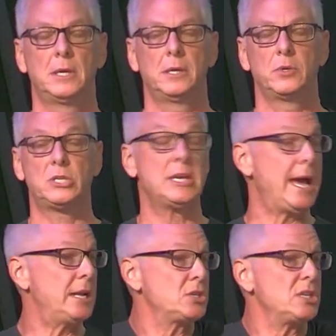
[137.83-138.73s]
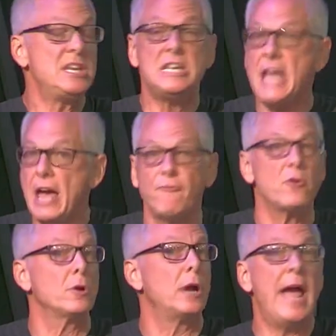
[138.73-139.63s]
We see God is
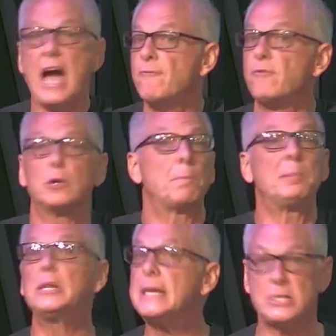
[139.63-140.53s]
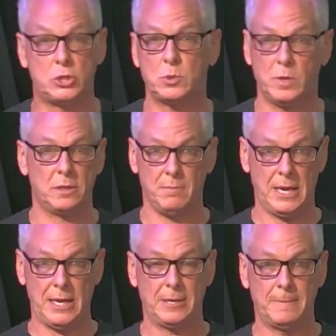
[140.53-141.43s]
never, ever pleased with
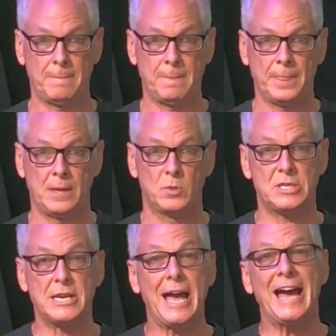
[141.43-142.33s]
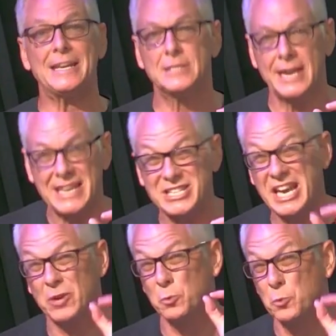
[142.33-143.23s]
me. We see God as like he's
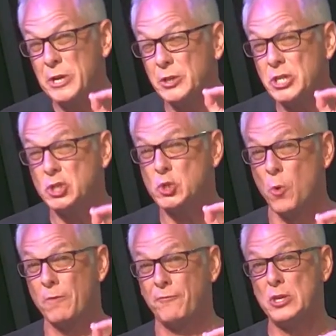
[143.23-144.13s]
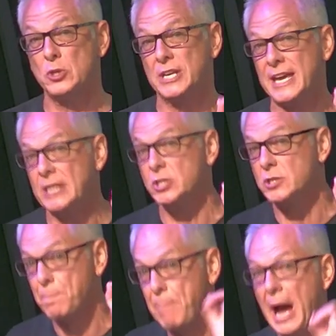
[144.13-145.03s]
got a really short fuse and can't just
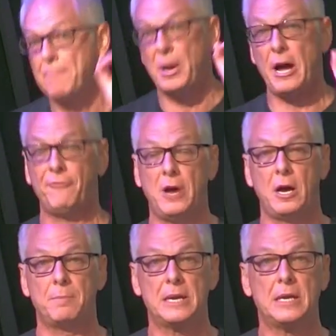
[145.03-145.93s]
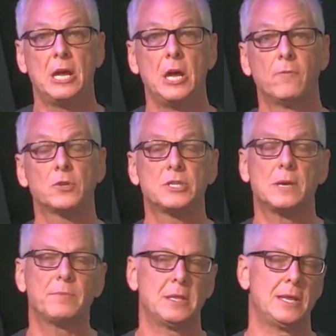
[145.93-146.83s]
pop off on me for
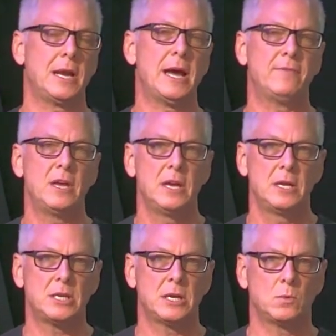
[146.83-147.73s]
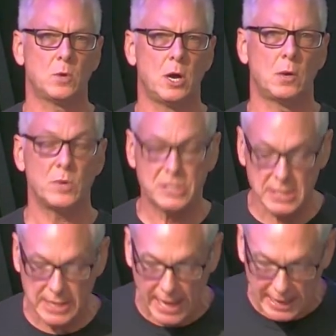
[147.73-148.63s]
something that I've done wrong. We
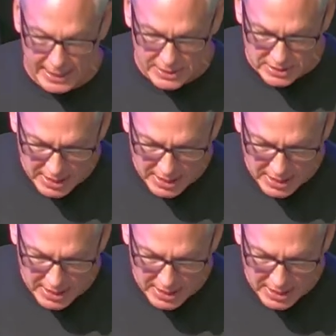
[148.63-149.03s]
see God as